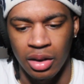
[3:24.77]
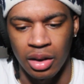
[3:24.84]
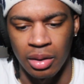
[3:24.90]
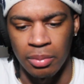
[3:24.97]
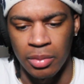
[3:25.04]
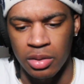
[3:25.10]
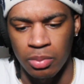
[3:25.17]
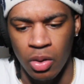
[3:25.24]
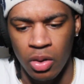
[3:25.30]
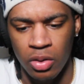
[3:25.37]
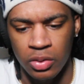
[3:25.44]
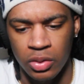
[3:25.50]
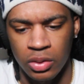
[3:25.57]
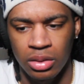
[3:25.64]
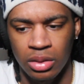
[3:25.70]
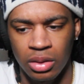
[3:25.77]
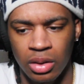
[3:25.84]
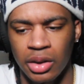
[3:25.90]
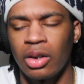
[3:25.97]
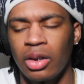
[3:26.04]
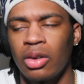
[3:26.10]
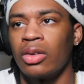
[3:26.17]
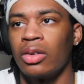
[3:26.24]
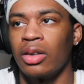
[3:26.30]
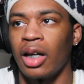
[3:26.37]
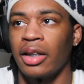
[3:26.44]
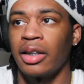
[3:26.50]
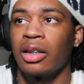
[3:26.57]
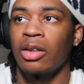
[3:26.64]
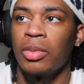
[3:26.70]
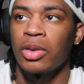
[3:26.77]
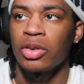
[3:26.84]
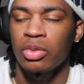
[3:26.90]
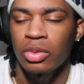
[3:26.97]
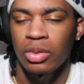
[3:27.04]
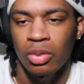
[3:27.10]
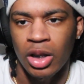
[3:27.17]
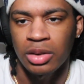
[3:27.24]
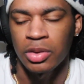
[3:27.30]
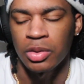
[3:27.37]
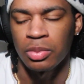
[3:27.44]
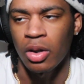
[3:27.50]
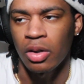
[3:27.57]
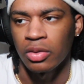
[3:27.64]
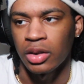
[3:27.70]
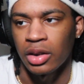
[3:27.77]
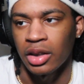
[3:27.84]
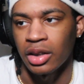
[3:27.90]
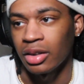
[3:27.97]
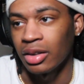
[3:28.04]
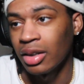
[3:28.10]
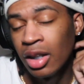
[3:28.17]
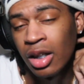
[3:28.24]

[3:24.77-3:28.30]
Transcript: And Ms. Marvel, hey, hold on, I didn't go watch Ms. Marvel again.